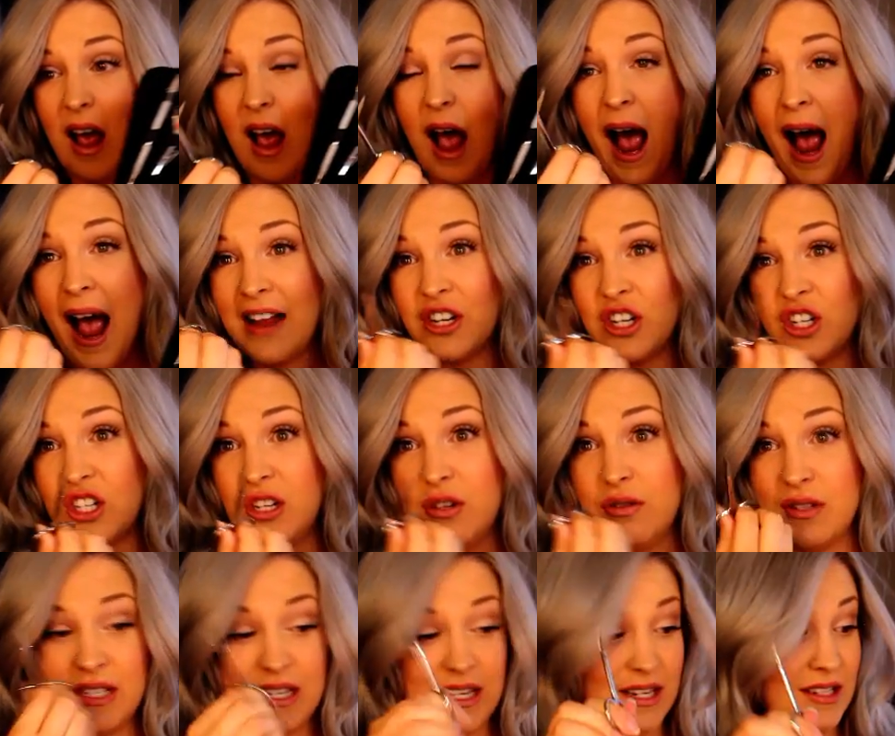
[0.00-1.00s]
I just
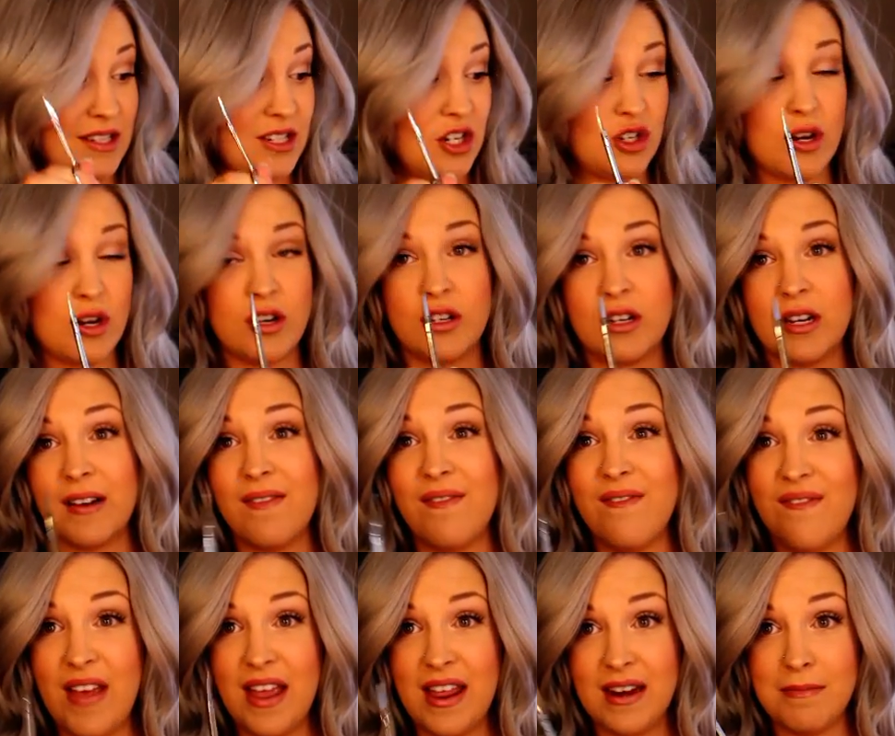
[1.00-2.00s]
use these to
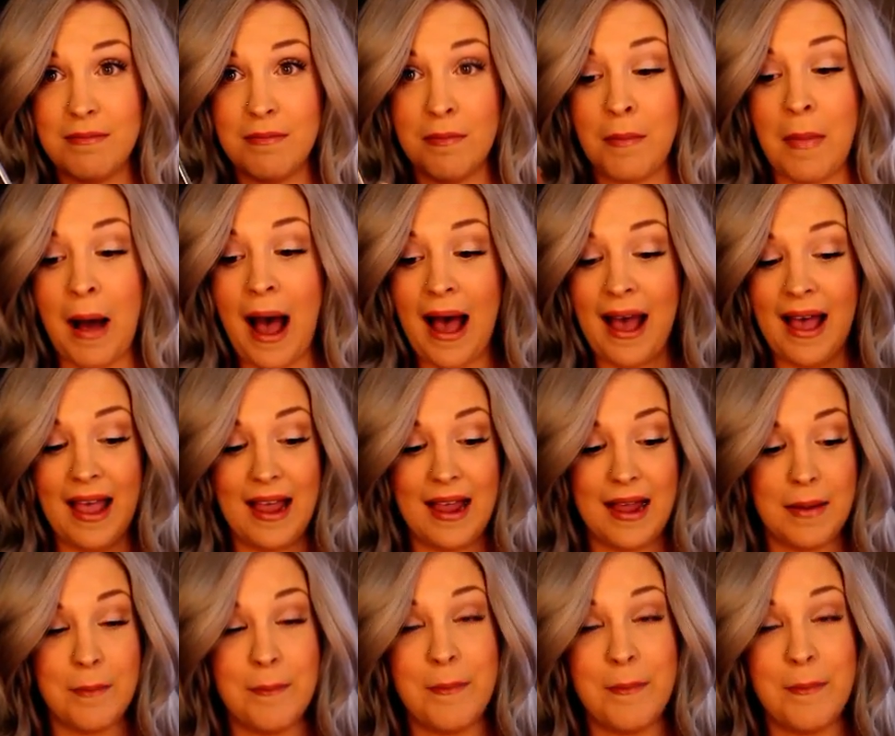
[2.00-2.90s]
fit my